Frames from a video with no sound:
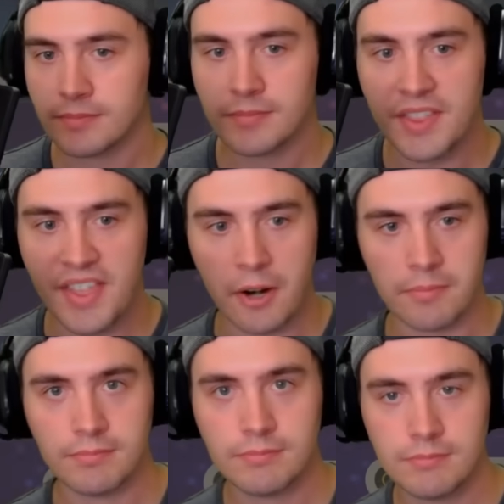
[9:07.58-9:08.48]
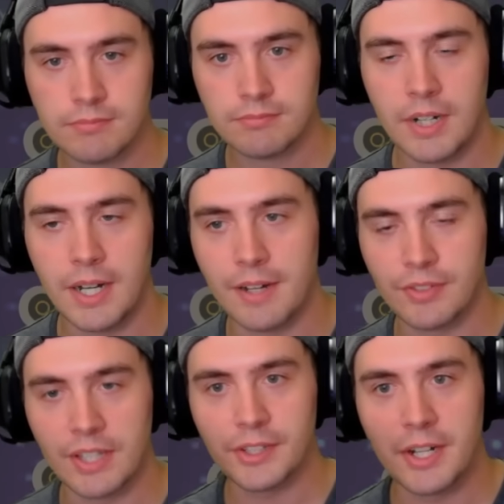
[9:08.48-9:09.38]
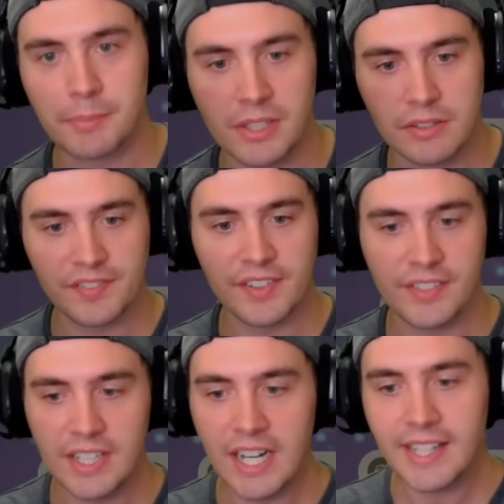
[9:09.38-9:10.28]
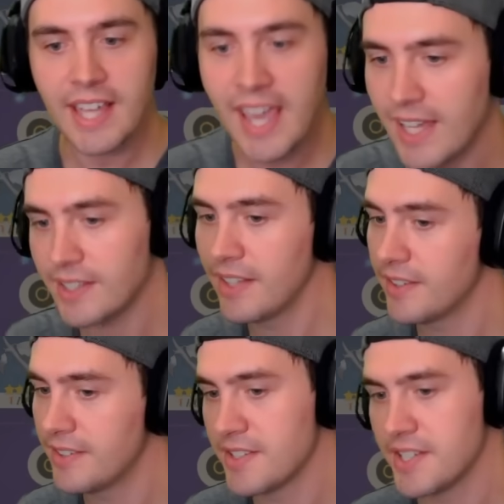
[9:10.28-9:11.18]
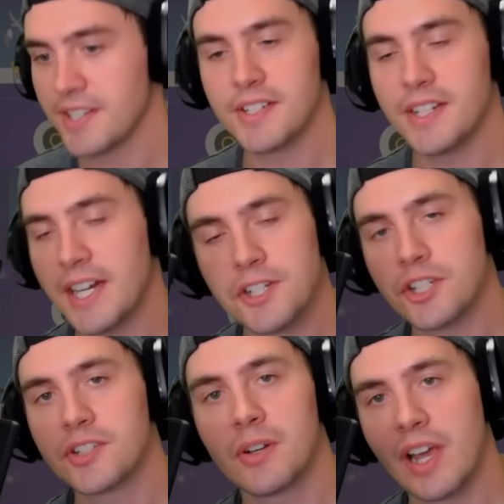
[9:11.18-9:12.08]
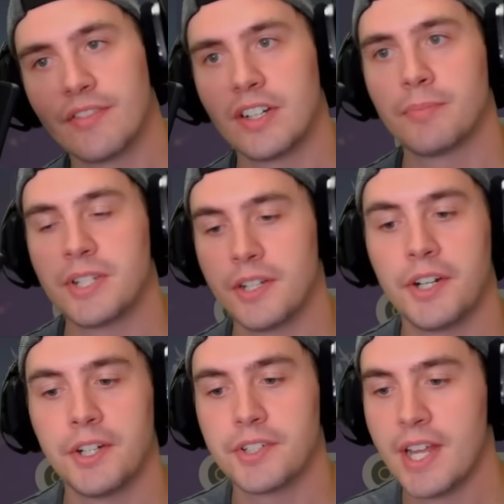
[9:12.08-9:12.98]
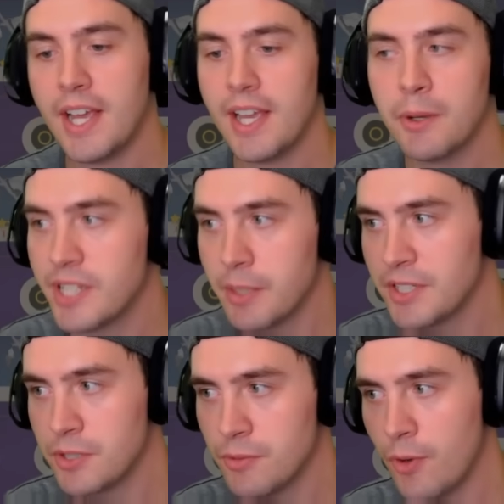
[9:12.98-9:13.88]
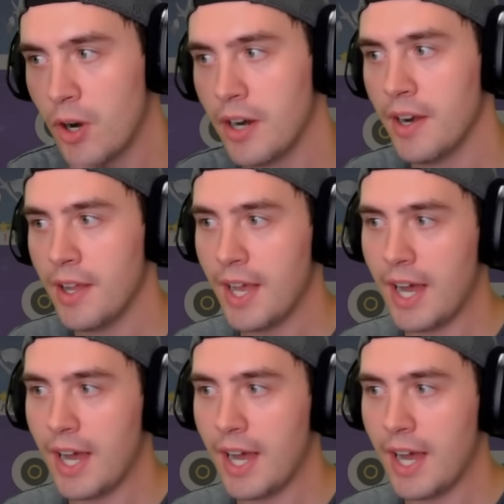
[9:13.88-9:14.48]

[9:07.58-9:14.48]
there. I've leveled it up to level 50. I can't get it to 60. I just don't have enough materials. It would take me too far.